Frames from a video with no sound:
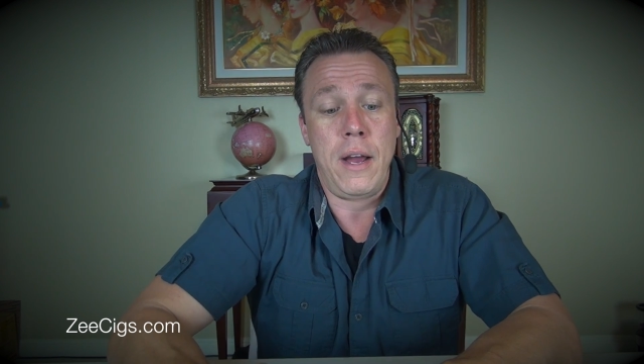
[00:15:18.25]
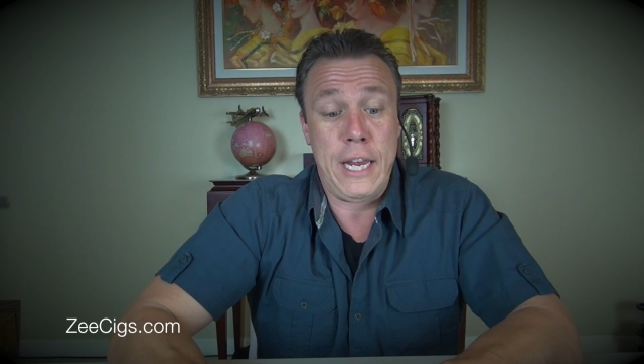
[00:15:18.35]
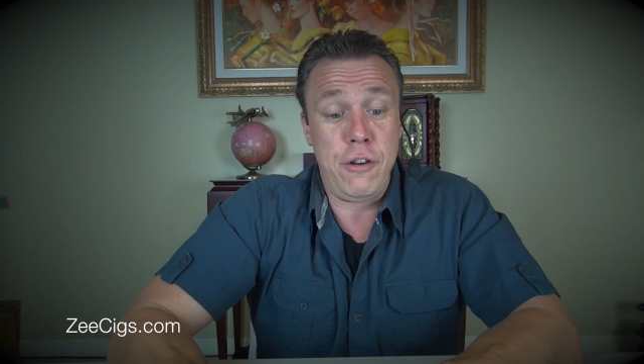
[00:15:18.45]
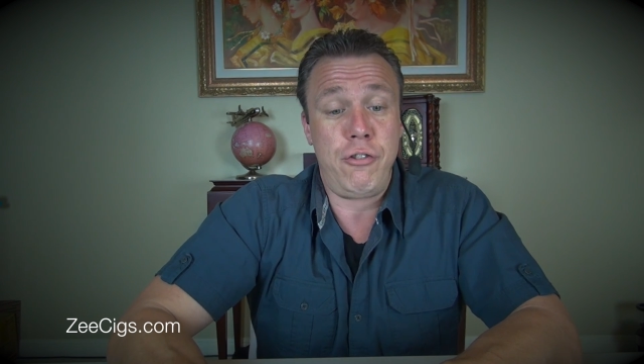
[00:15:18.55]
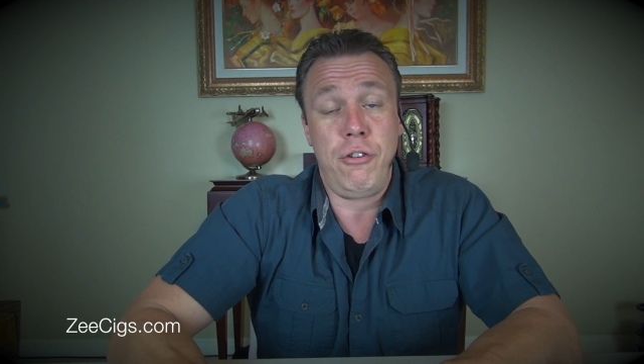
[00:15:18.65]

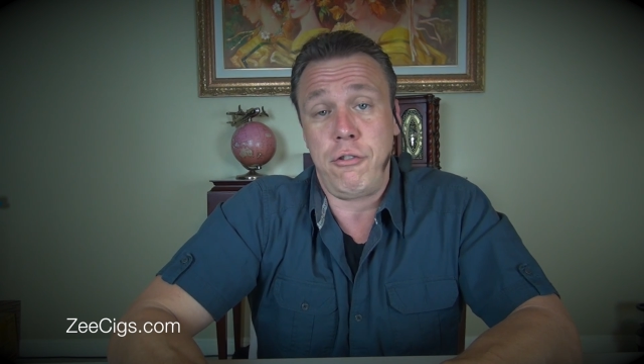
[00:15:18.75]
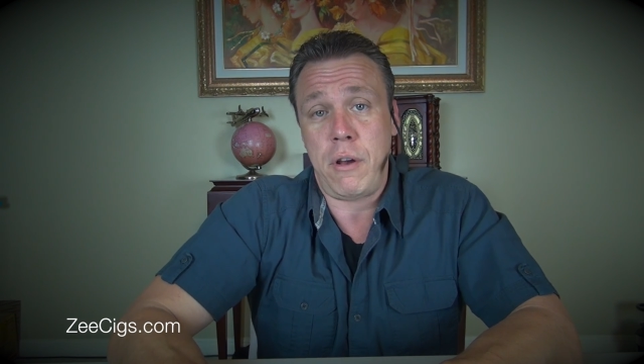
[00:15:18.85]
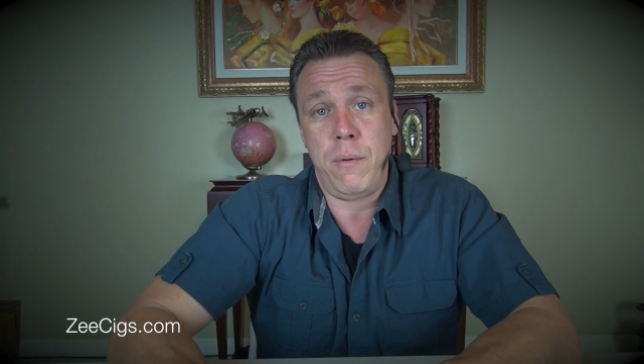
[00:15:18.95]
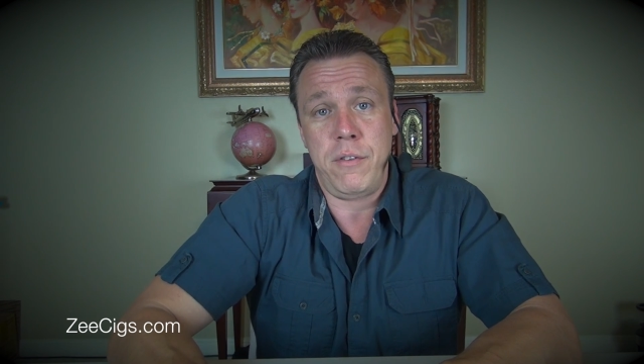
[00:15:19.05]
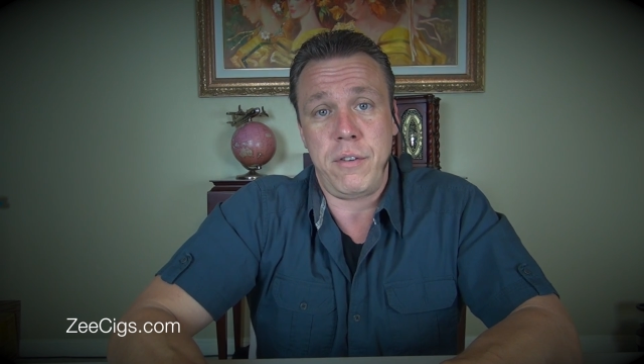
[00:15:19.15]
issues
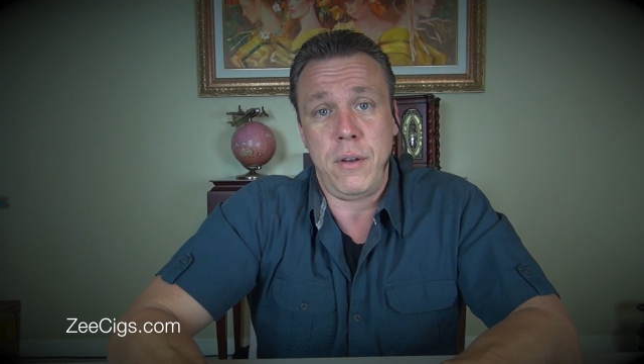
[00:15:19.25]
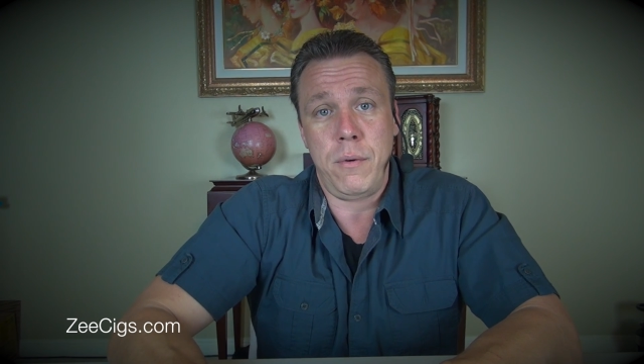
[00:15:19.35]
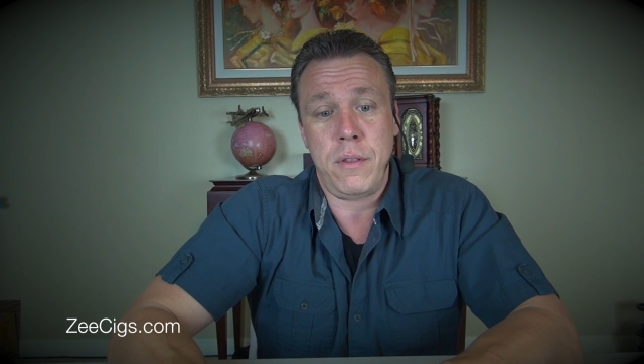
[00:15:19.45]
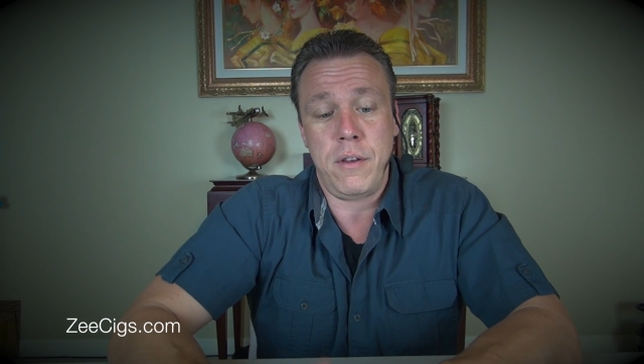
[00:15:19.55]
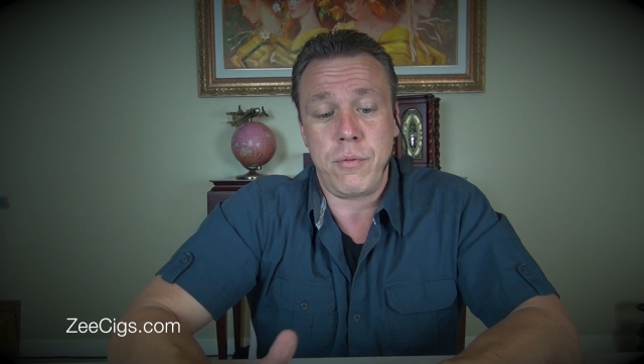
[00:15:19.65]
that we've seen
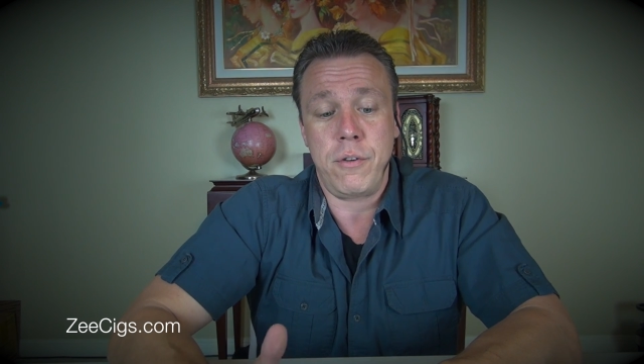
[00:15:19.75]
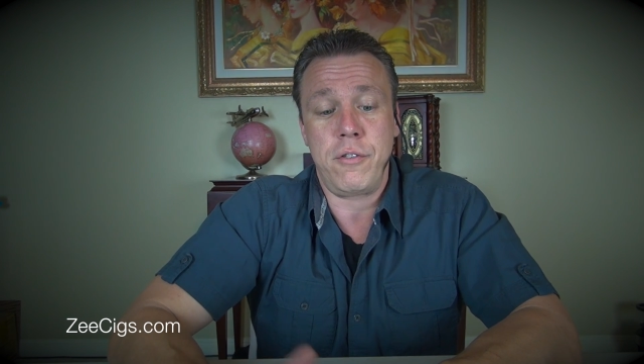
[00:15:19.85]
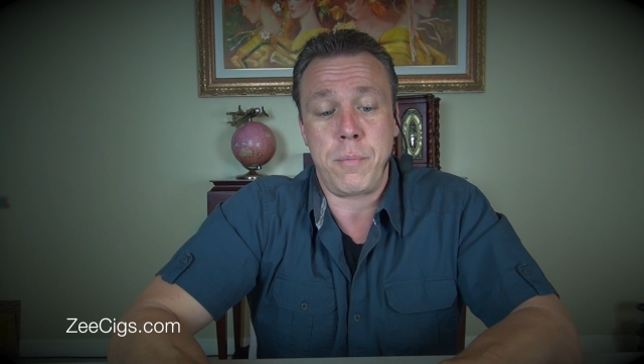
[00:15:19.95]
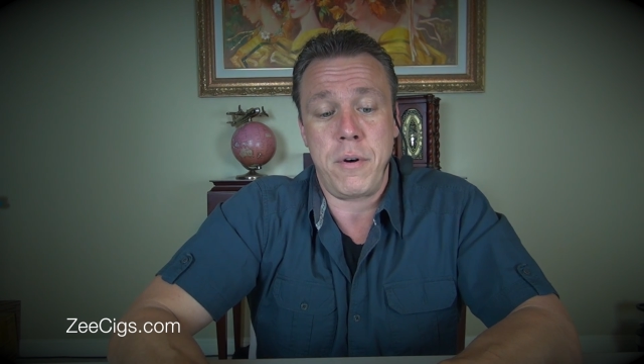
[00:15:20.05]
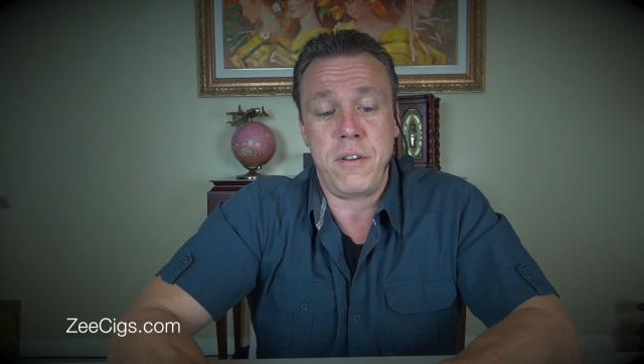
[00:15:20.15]
with this, which
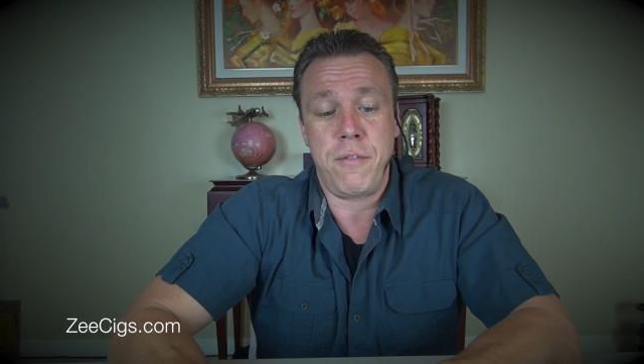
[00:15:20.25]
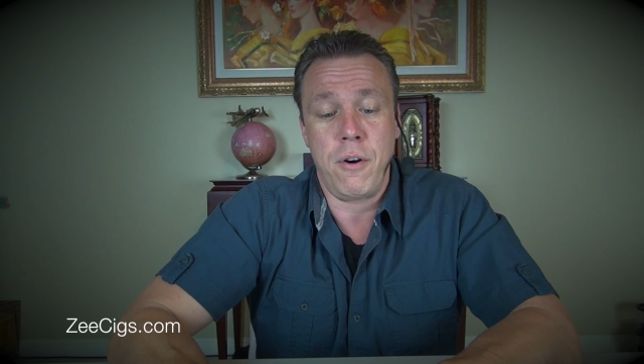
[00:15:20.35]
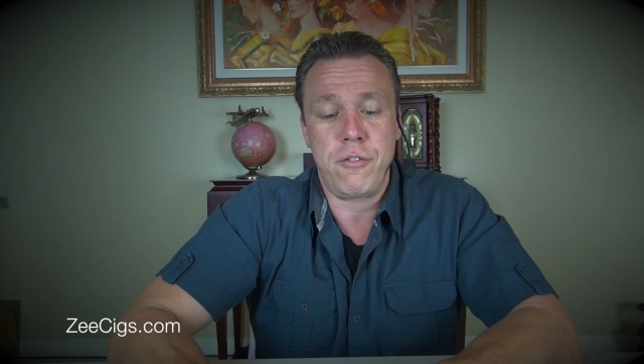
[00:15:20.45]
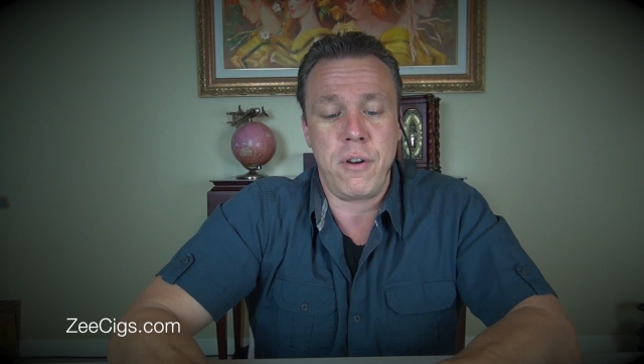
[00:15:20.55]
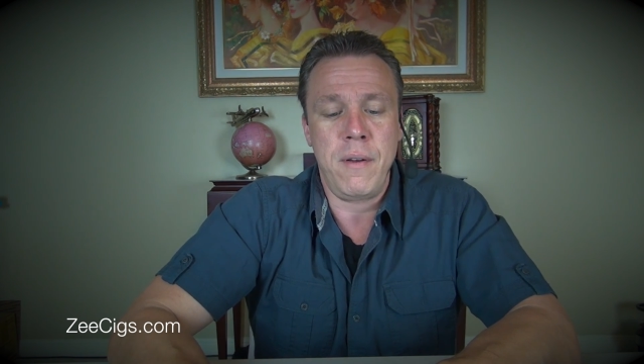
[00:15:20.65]
is pretty
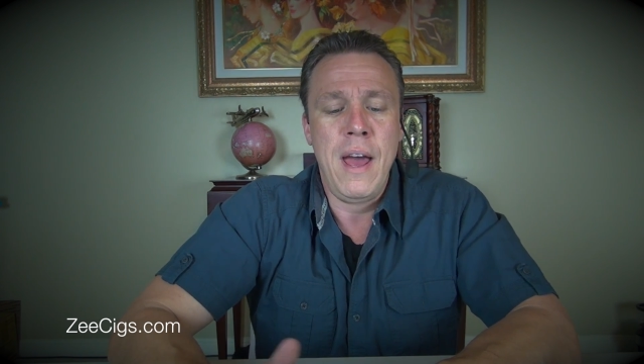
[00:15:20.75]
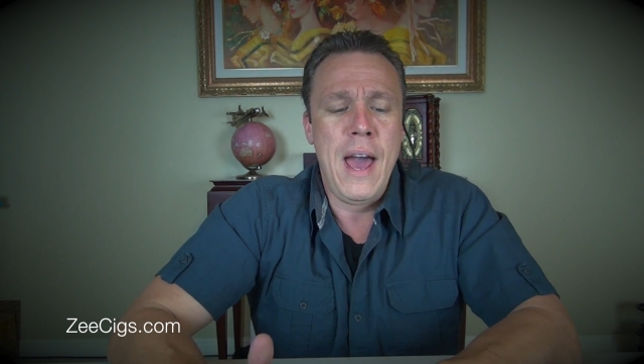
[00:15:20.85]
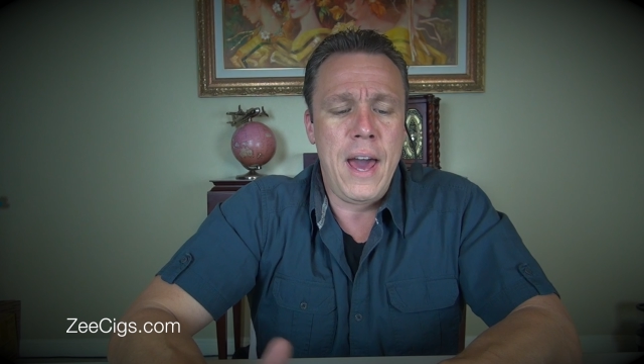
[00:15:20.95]
fortunate.